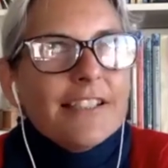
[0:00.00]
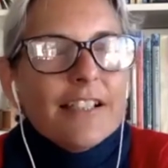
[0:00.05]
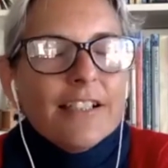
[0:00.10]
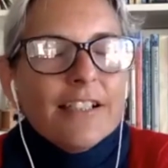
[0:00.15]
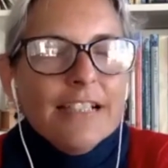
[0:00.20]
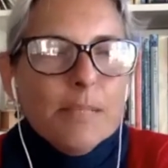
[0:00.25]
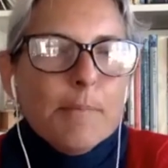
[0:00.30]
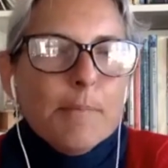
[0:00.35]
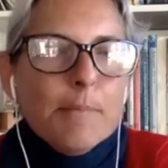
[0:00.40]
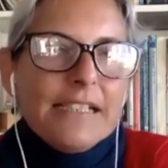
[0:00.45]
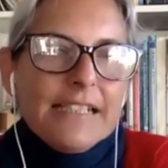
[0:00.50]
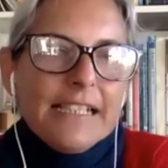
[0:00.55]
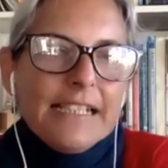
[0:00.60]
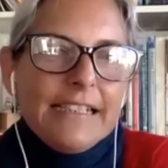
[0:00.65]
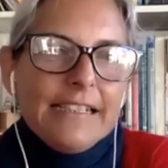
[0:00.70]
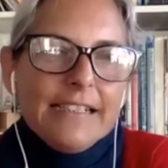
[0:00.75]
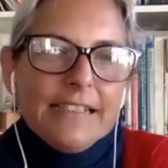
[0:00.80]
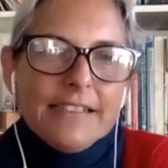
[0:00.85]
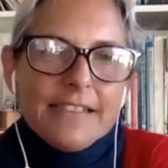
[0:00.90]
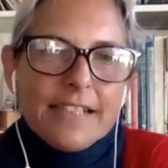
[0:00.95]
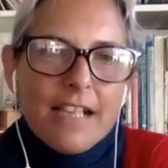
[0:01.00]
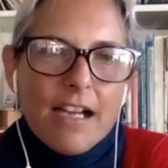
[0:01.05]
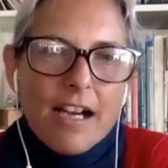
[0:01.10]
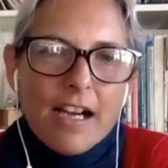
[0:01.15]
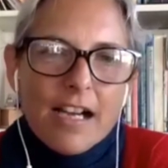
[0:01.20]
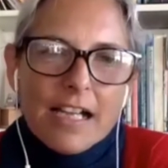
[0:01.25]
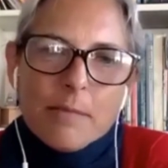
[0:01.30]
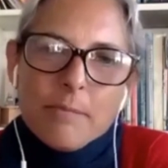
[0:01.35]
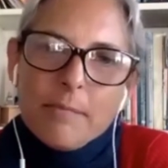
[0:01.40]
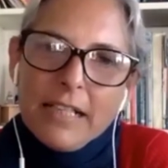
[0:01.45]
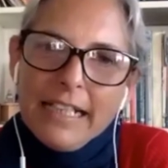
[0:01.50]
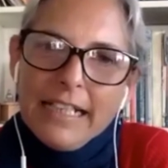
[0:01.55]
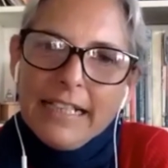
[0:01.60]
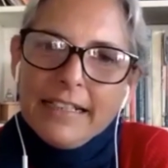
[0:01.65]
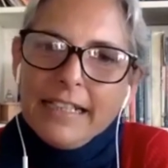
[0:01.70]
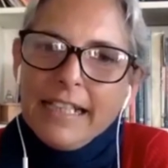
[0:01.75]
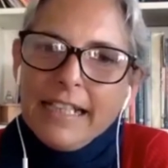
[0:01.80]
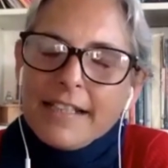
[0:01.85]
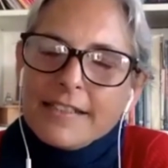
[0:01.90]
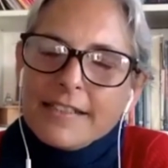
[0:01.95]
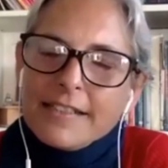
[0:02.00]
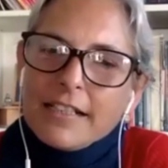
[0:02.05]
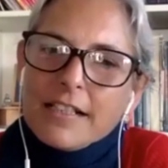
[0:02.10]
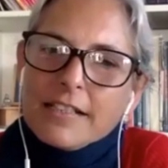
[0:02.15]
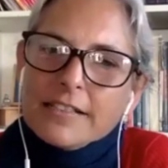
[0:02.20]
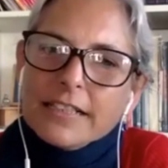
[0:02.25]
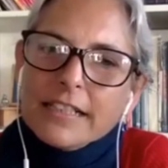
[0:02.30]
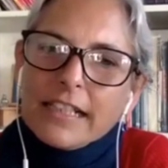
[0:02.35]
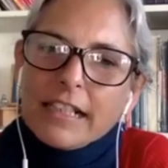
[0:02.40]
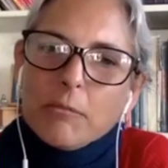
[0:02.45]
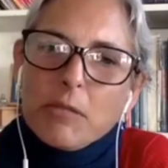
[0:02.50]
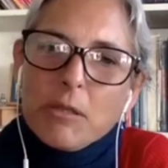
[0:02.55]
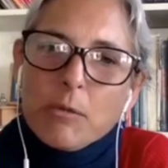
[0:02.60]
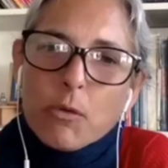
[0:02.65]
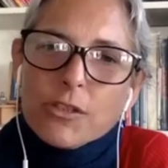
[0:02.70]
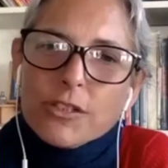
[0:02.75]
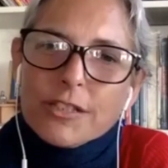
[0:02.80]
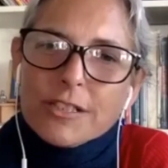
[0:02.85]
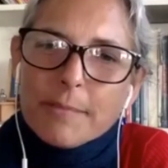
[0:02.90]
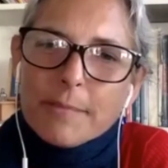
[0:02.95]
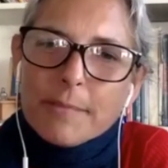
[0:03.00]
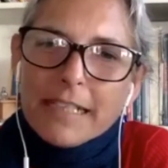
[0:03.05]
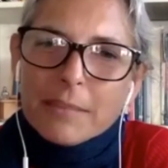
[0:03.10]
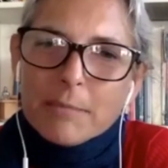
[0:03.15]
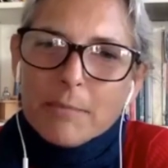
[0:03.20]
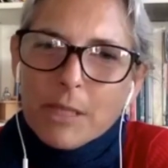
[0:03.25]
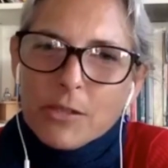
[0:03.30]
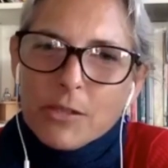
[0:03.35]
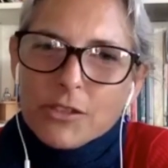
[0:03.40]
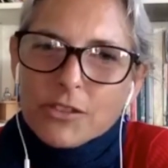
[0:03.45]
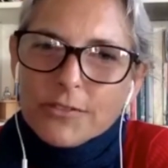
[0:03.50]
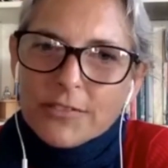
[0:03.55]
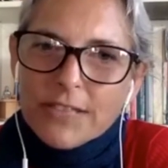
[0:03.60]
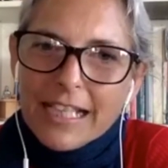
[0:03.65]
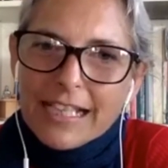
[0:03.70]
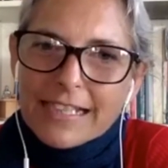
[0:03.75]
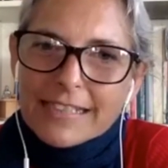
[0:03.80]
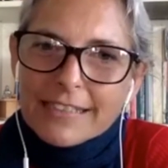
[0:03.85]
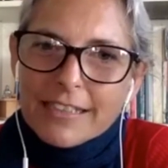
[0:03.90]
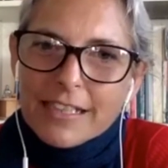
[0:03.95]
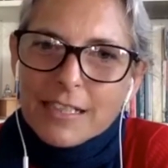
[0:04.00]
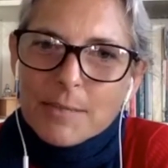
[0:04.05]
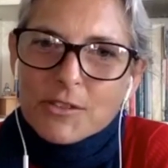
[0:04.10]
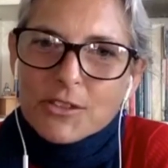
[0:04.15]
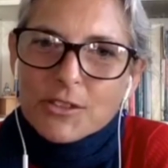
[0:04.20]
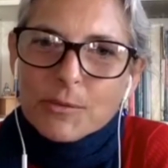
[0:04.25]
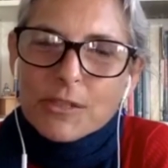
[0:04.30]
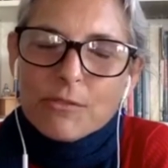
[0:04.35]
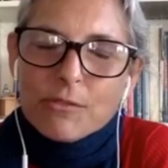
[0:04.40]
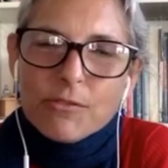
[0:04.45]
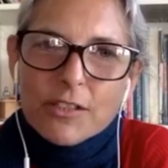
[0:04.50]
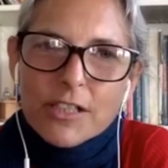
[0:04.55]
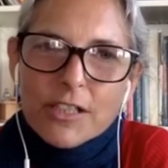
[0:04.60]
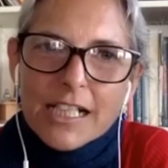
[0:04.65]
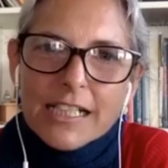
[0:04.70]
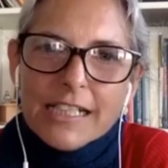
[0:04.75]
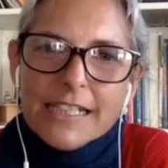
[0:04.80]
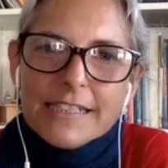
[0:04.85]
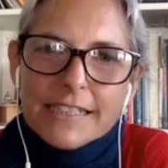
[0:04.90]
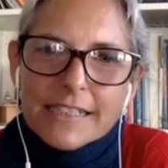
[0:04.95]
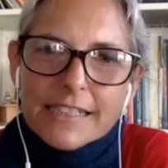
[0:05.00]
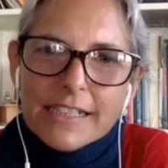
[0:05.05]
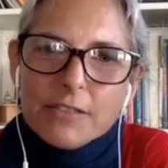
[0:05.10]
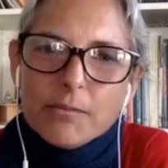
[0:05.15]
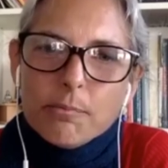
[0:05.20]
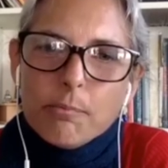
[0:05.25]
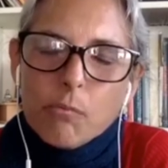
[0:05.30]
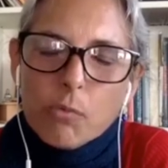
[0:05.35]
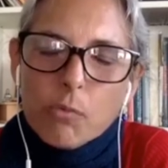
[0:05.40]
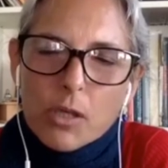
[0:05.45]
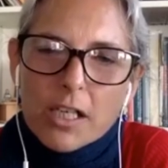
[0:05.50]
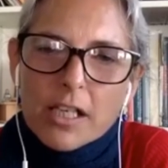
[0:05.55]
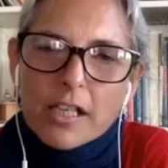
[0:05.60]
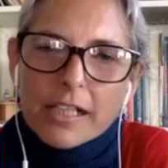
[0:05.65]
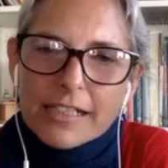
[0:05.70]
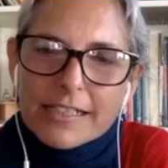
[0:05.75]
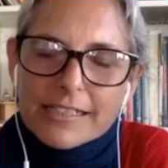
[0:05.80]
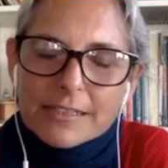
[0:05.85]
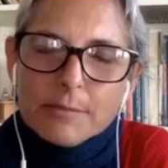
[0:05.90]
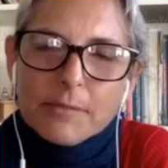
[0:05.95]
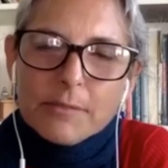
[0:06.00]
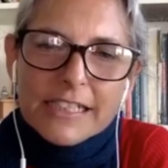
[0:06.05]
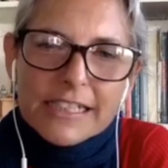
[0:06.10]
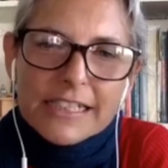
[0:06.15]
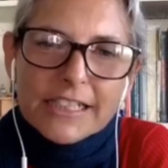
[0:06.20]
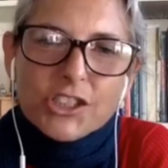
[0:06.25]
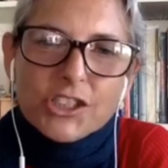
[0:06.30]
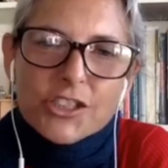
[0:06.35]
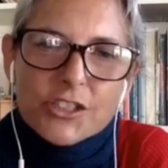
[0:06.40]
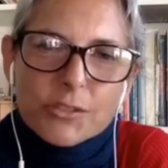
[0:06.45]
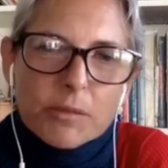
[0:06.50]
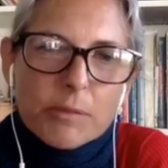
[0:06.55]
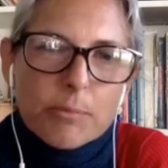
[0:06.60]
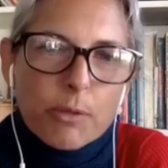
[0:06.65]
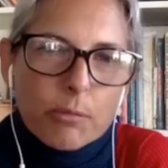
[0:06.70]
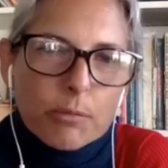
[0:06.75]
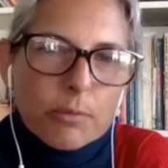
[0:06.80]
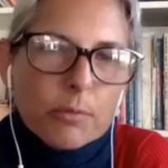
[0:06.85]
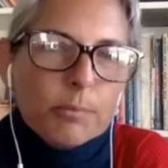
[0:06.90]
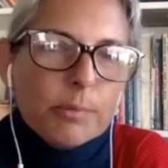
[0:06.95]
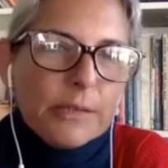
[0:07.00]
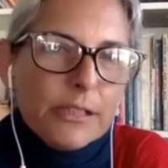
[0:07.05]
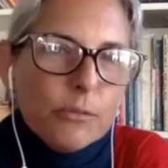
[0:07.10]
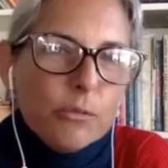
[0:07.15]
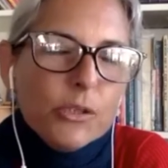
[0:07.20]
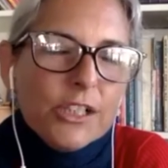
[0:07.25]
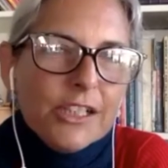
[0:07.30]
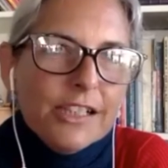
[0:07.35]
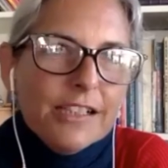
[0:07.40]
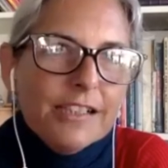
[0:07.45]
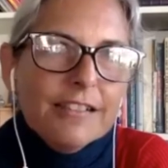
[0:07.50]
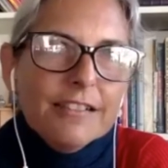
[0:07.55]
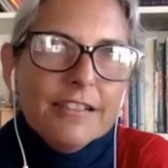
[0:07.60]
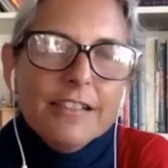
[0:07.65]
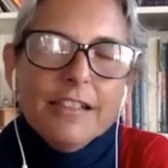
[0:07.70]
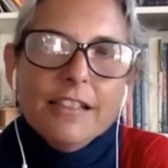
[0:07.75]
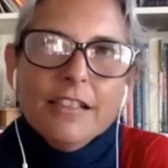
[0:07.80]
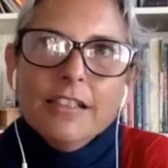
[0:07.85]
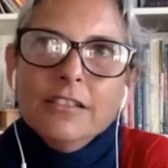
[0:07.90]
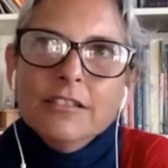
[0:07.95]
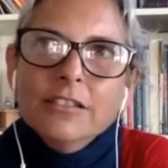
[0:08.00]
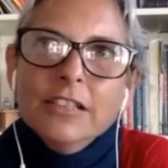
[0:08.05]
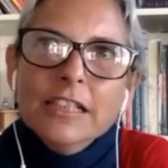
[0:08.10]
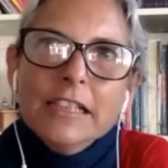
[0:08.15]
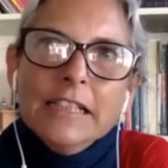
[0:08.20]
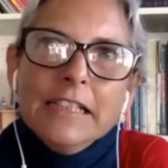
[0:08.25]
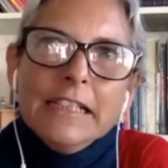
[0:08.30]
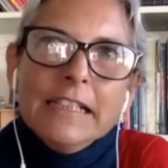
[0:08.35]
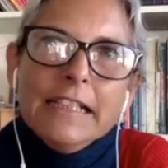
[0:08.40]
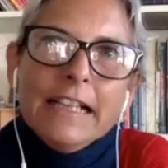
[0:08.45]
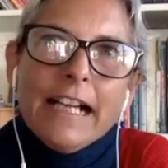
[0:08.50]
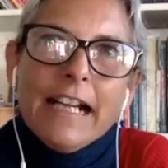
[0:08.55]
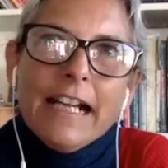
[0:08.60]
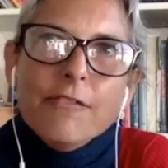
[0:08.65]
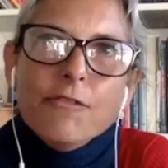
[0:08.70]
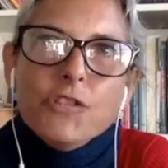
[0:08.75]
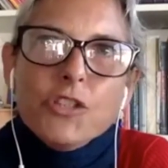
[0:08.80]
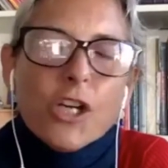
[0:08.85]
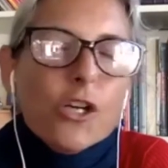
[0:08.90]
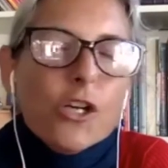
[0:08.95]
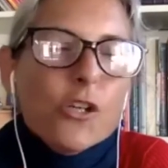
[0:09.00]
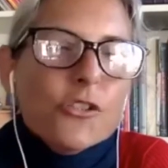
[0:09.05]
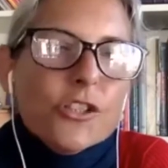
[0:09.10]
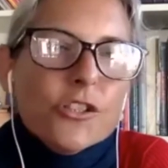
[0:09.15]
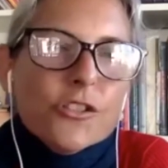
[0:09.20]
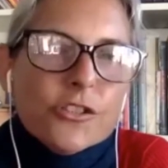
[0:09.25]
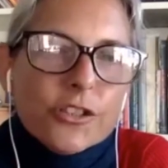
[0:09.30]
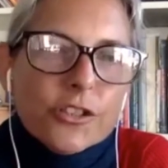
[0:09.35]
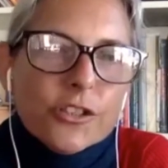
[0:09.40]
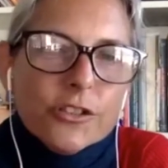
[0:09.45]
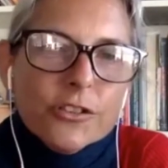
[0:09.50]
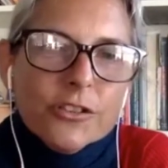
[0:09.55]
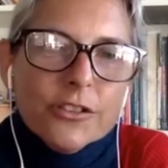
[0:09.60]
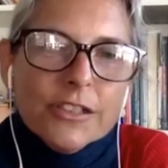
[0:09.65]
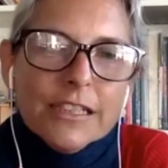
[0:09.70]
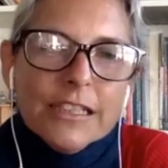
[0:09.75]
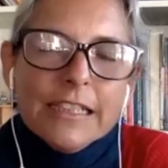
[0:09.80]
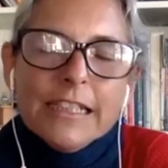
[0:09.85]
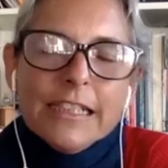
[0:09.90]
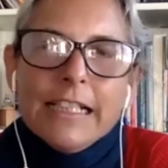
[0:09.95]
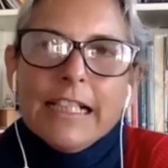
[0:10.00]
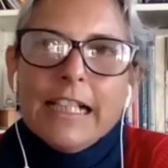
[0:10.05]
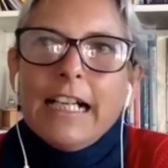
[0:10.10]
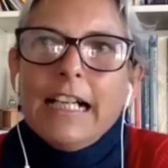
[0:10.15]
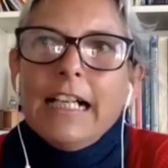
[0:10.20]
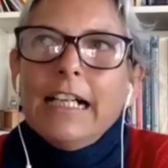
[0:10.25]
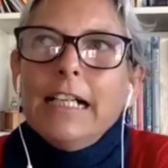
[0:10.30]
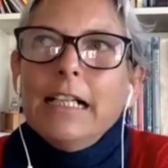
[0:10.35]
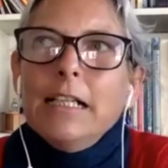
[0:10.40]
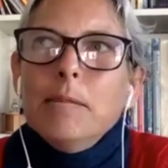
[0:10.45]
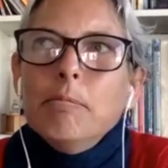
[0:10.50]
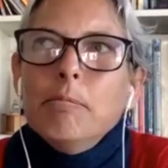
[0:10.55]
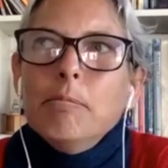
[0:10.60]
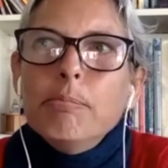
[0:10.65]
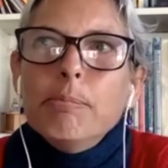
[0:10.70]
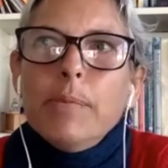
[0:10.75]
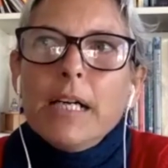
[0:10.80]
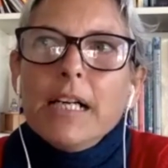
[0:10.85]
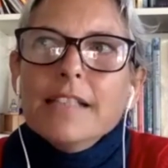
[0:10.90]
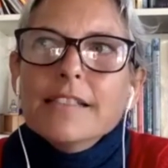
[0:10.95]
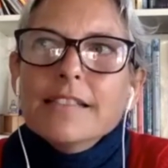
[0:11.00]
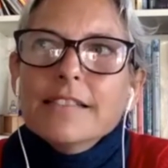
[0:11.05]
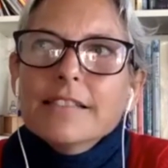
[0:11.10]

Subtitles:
a limited time in the Antarctic, and we wanted to make the most of that time, so we really did work in some conditions we probably wouldn't, you know, have chosen to, but